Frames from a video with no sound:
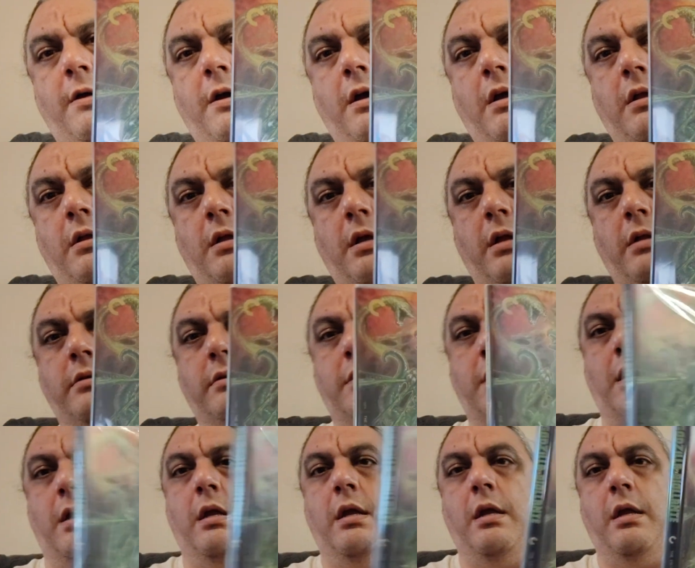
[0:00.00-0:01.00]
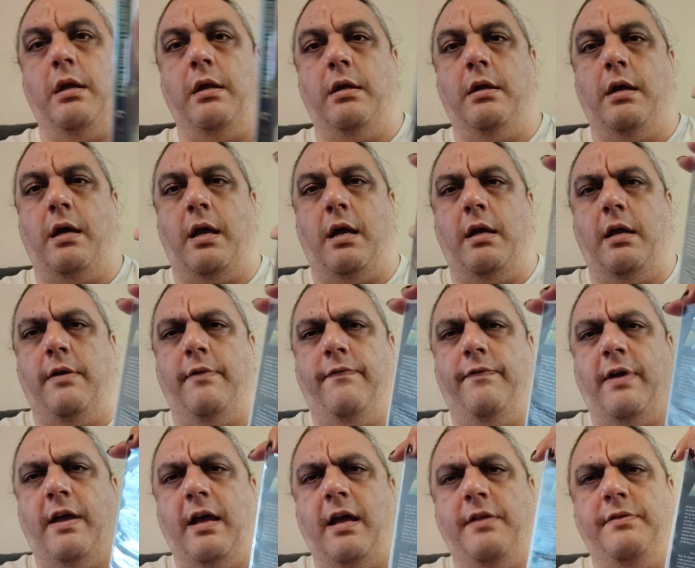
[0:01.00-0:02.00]
Biollante. I
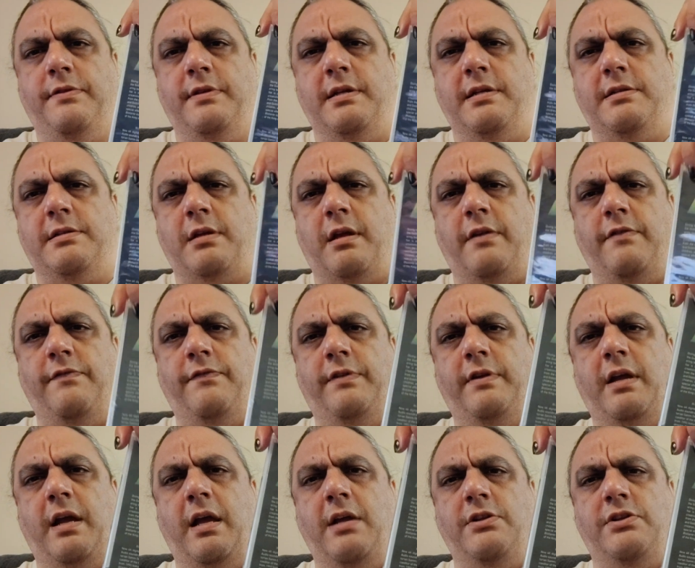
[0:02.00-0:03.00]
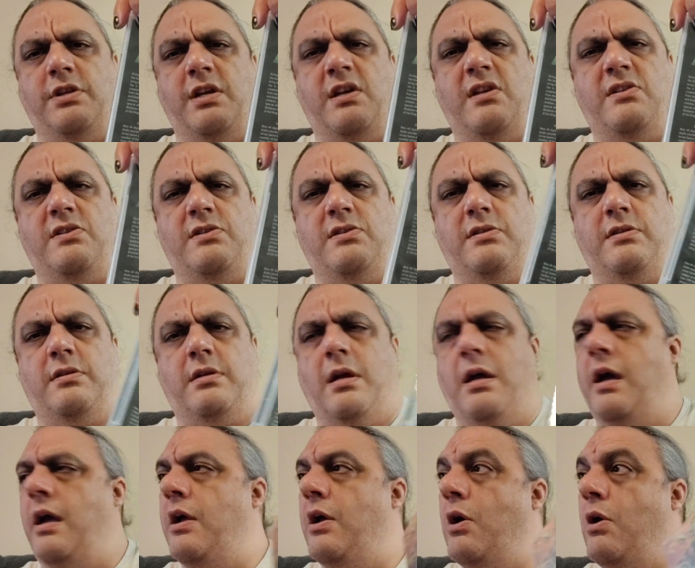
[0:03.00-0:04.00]
have had this on VHS.
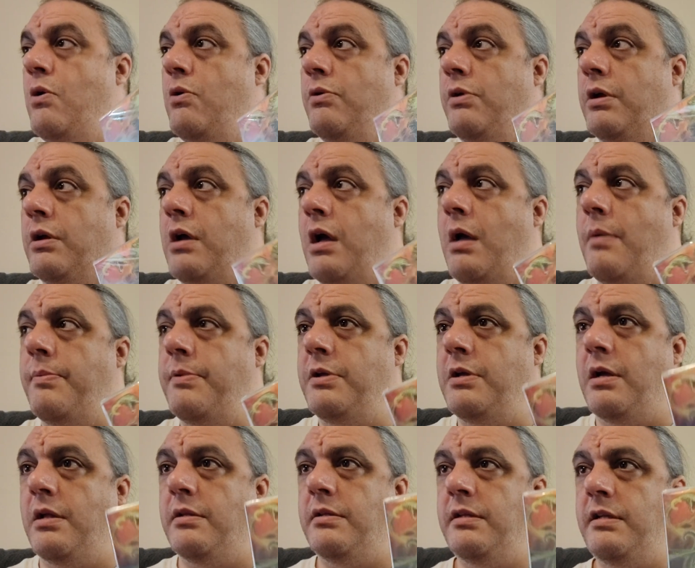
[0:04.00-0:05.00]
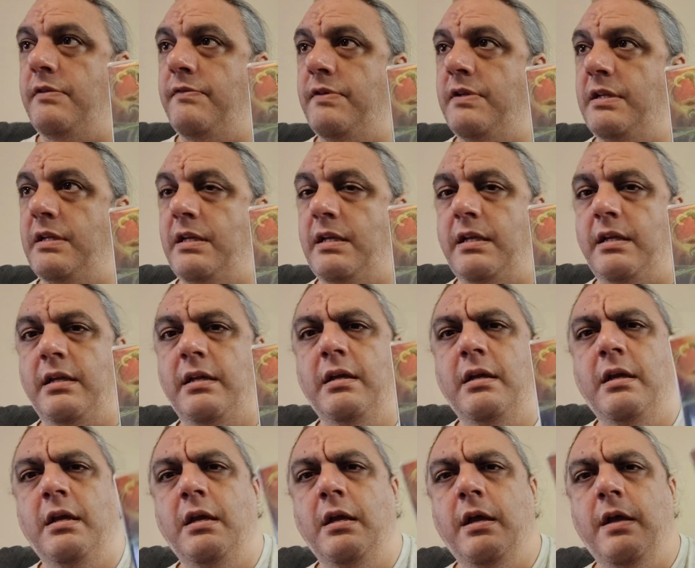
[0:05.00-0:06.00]
I own a copy on DVD.
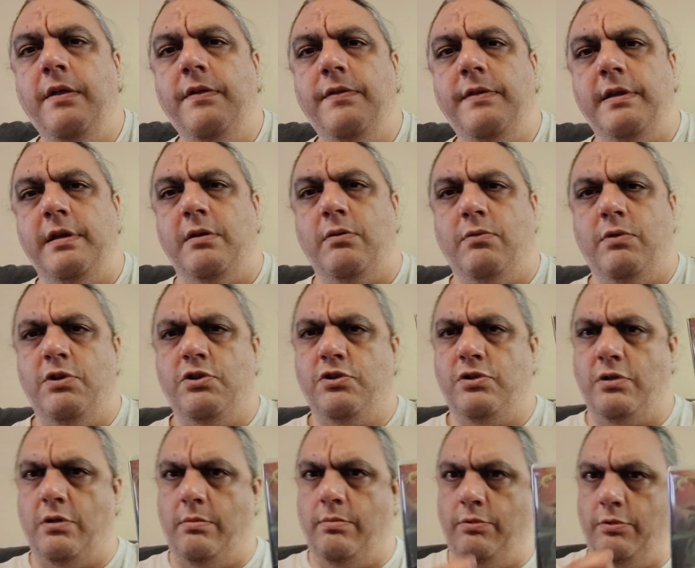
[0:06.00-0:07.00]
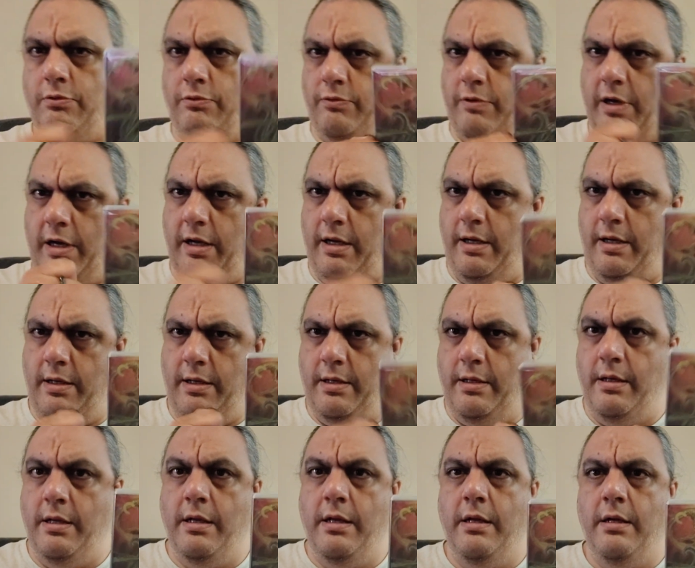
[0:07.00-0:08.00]
The original Blu-ray
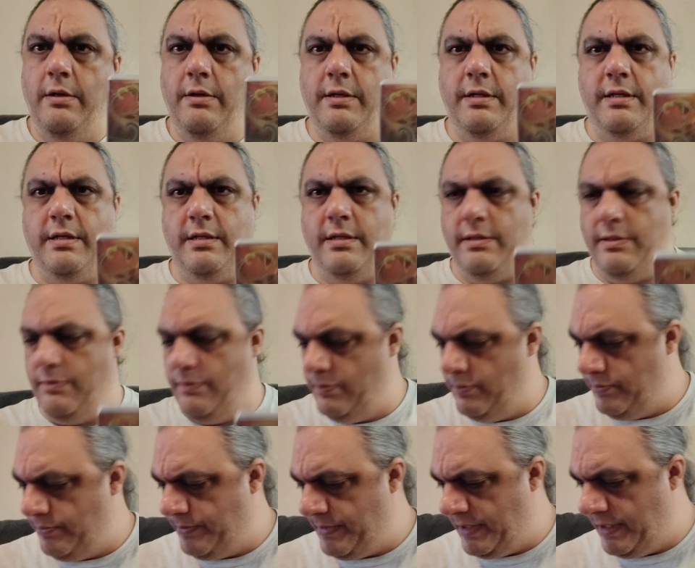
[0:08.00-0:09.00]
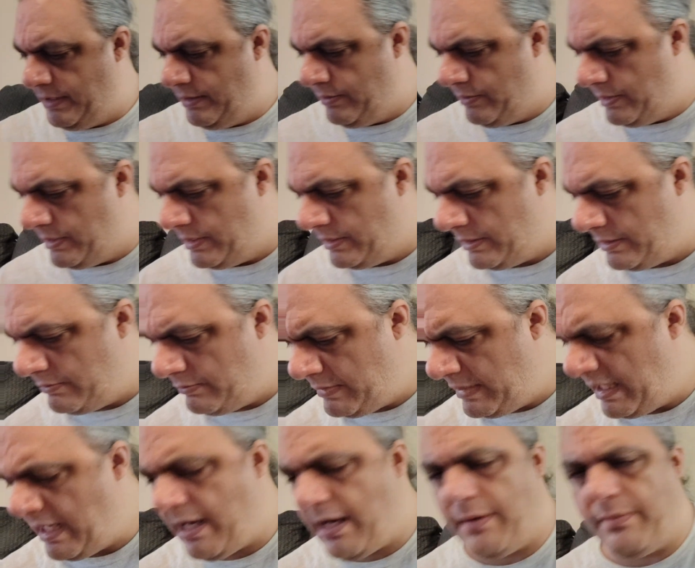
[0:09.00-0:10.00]
became
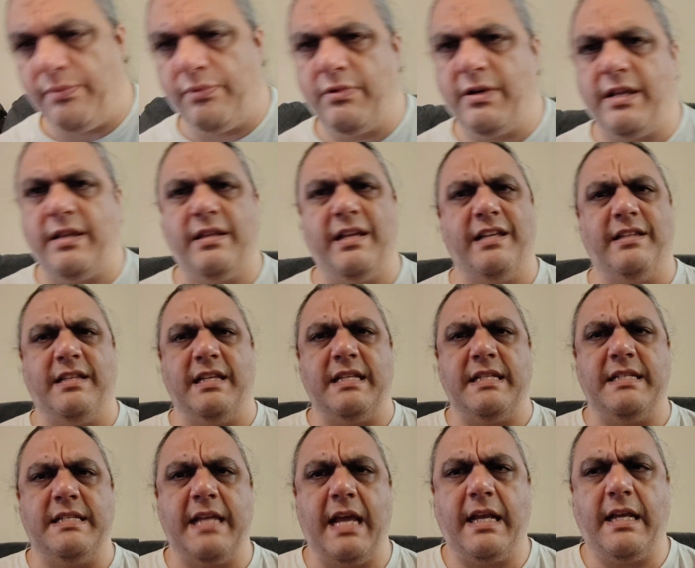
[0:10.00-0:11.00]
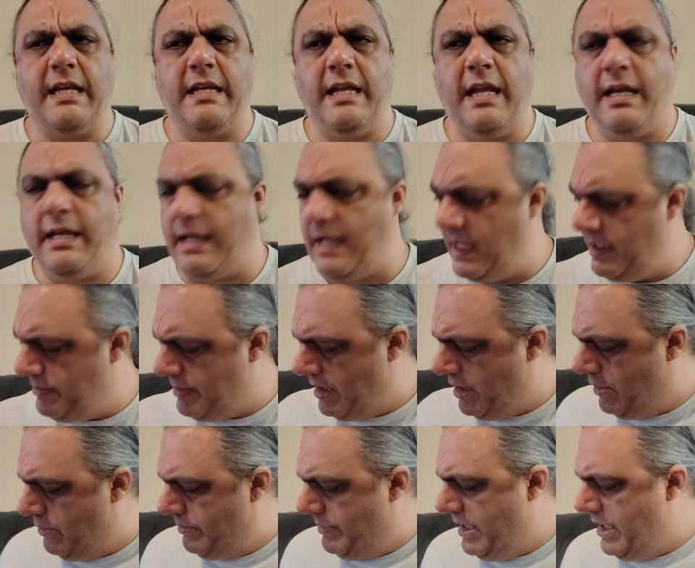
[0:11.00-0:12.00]
a print like the second it came
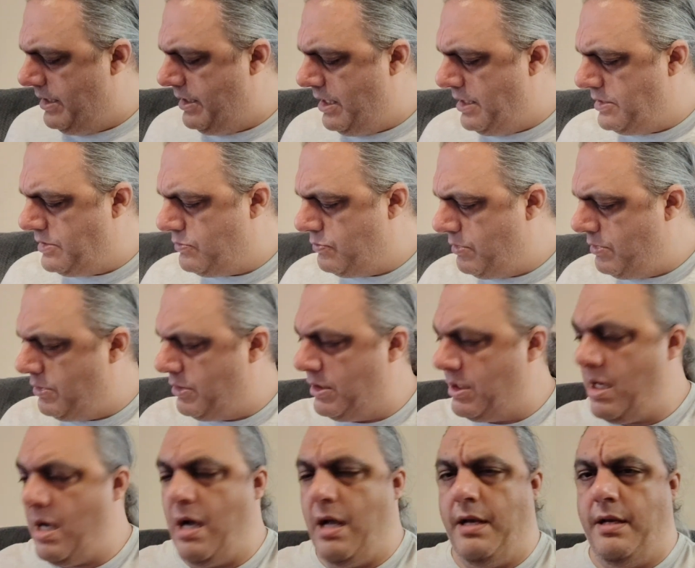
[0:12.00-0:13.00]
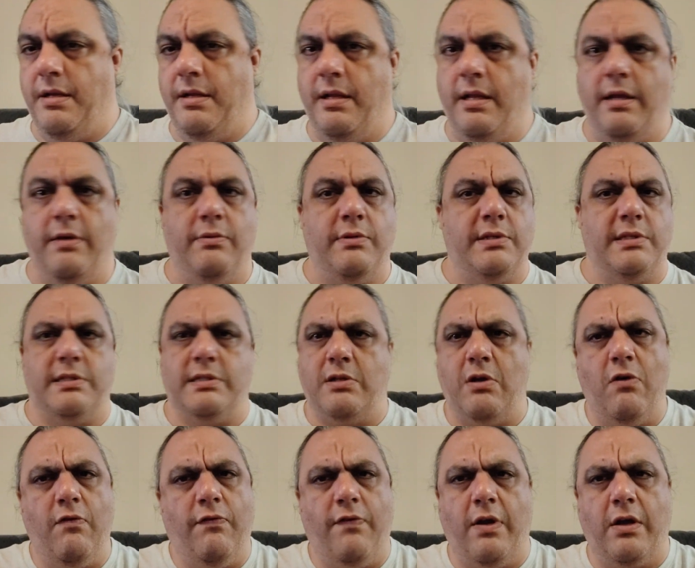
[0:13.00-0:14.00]
out, man. I swear to God, it was
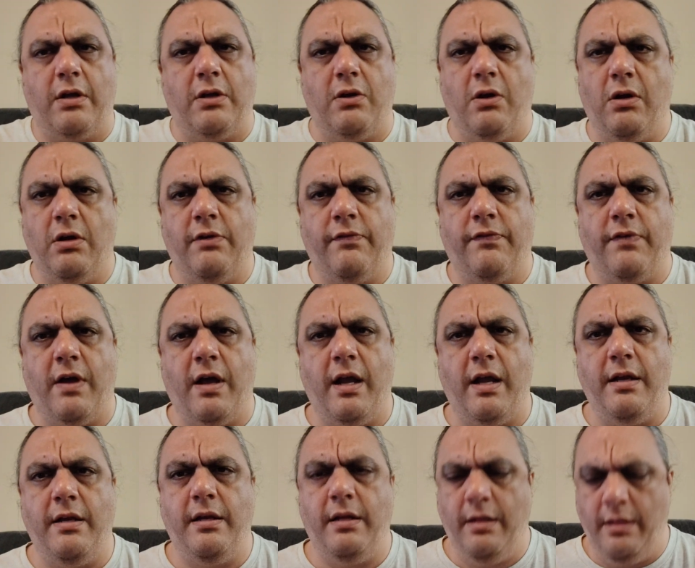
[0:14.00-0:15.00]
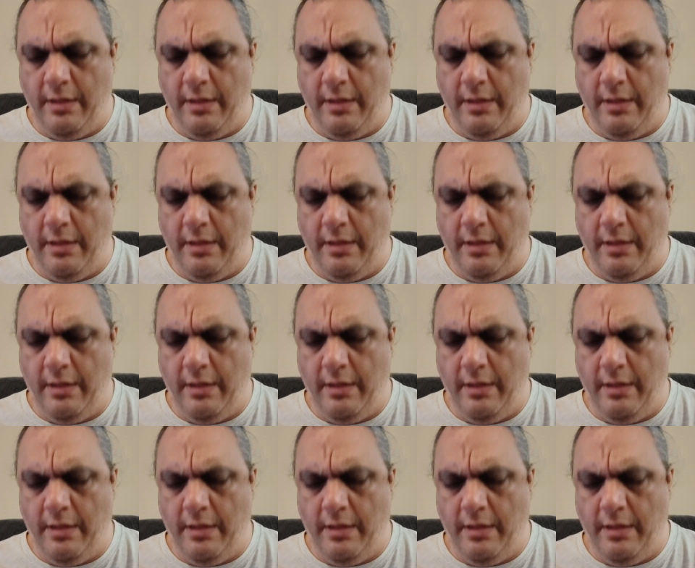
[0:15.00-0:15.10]
so fucking hard to find.